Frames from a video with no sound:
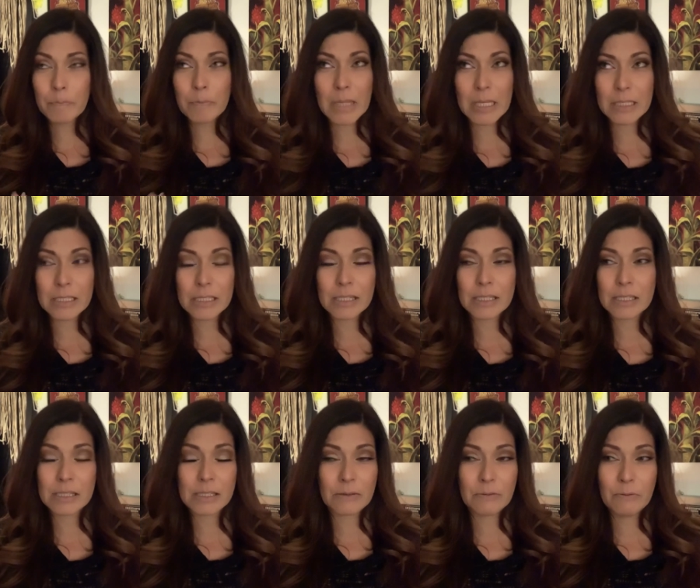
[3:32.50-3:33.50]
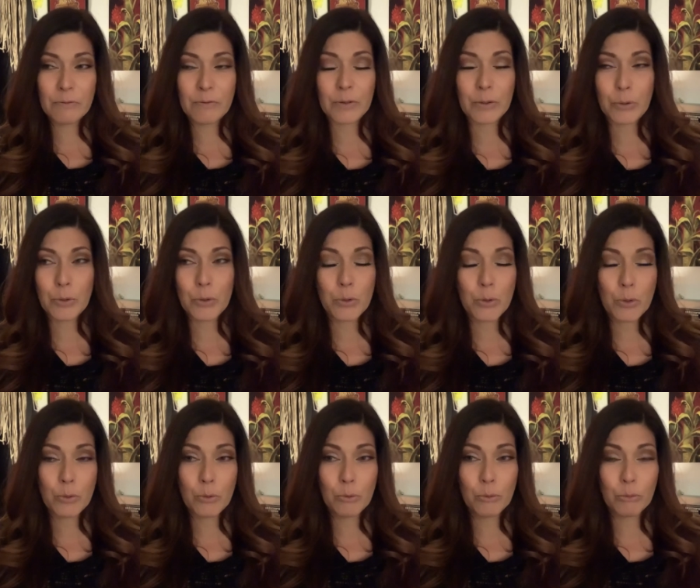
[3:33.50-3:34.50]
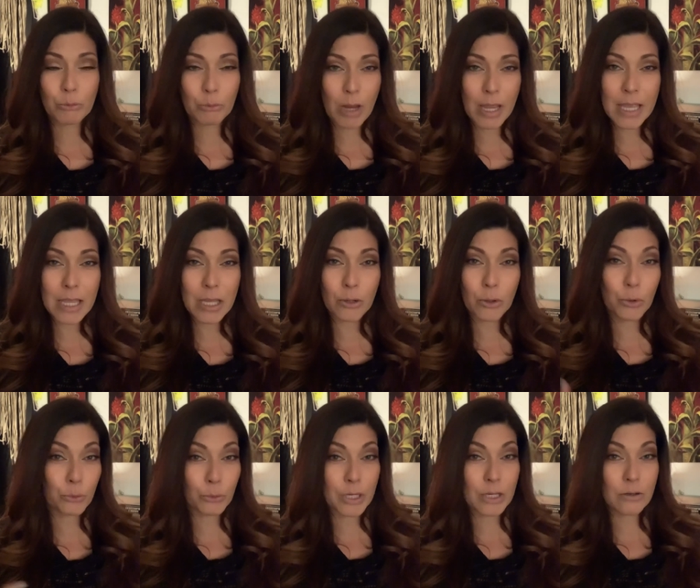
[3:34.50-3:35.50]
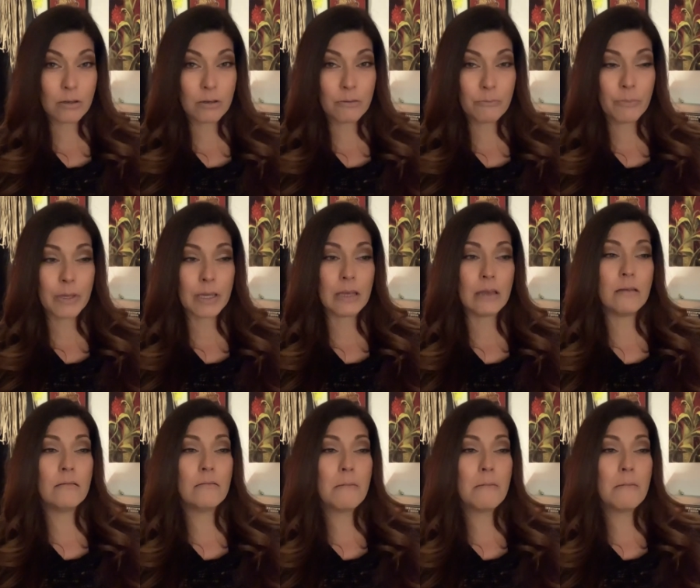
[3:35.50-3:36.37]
it just doesn't feel right or real, but